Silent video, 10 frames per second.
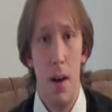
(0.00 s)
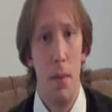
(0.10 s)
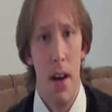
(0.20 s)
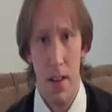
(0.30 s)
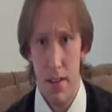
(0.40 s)

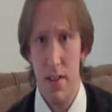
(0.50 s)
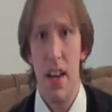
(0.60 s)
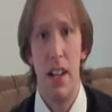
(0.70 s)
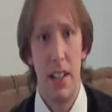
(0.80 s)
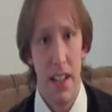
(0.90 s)
about
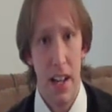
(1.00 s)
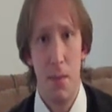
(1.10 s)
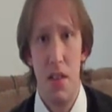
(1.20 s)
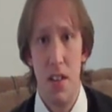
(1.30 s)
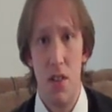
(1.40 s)
kind of leading
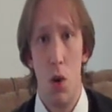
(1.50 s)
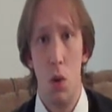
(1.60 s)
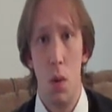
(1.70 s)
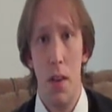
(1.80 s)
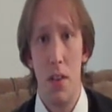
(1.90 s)
up to this
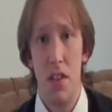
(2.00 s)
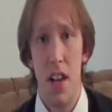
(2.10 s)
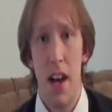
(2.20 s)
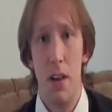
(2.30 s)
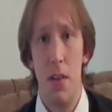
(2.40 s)
cold weather
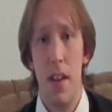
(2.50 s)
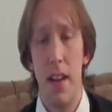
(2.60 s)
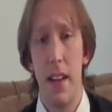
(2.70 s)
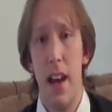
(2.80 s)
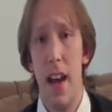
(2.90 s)
style
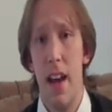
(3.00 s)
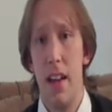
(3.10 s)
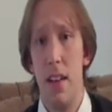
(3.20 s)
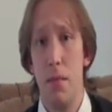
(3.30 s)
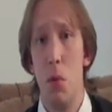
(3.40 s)
thing,
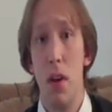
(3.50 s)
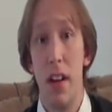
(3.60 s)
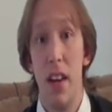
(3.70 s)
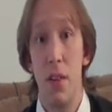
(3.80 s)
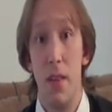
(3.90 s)
and
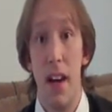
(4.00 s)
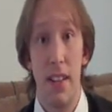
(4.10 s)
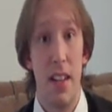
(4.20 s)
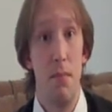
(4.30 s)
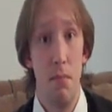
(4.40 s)
pointed out the
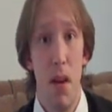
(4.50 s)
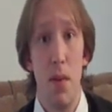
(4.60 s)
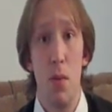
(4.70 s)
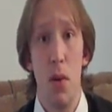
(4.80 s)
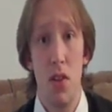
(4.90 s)
fact that
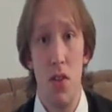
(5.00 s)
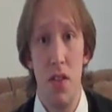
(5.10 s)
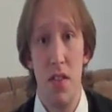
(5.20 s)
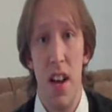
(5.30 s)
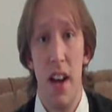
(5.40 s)
maybe your personal
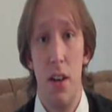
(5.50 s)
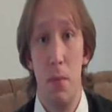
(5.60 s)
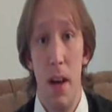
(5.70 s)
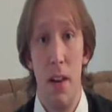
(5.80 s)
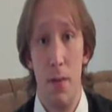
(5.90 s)

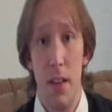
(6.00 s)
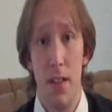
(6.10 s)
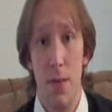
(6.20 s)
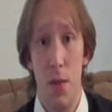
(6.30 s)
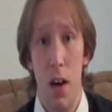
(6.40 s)
style
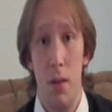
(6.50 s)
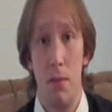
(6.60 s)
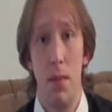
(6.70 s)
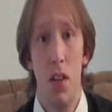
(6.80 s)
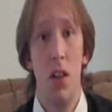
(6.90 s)
benefits
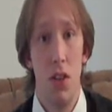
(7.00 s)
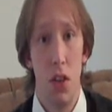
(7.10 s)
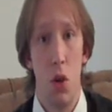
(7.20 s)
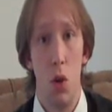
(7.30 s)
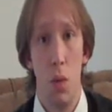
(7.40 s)
from
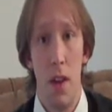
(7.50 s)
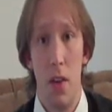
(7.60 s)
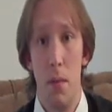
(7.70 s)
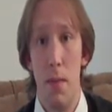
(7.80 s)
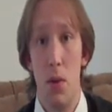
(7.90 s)
the cold
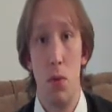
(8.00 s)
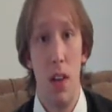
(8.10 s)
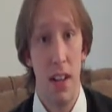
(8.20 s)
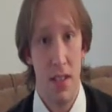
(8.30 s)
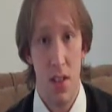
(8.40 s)
weather. Maybe you
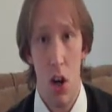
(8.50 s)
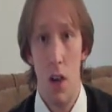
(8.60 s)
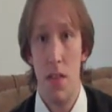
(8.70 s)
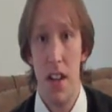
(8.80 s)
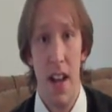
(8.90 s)
like
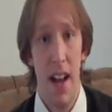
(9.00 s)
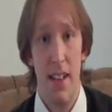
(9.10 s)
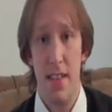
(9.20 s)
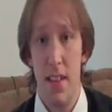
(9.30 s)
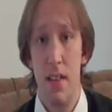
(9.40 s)
scarves and
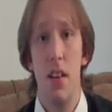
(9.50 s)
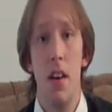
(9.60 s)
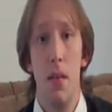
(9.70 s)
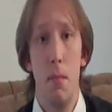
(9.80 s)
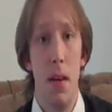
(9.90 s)
hats, and
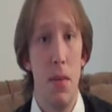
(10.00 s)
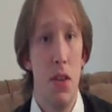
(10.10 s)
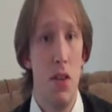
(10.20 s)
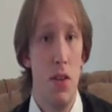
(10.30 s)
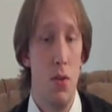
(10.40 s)

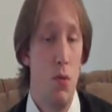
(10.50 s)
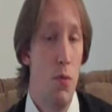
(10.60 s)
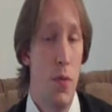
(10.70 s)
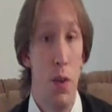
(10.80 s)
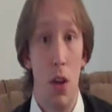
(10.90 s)
maybe
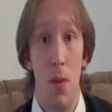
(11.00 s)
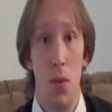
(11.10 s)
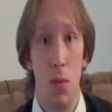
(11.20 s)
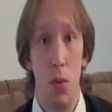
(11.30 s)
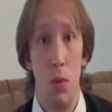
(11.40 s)
you feel
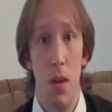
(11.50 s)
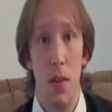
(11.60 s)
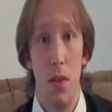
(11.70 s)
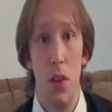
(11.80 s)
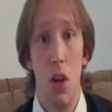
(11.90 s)
comfortable with
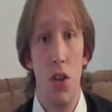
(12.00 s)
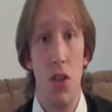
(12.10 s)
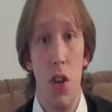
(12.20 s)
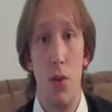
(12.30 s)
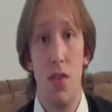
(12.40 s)

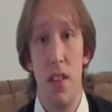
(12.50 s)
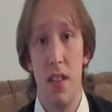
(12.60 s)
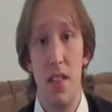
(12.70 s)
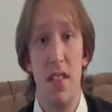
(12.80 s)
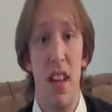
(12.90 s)
large coats and
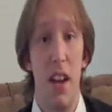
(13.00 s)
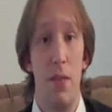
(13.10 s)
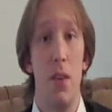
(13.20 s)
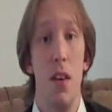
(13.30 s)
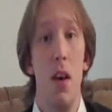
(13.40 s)
kind of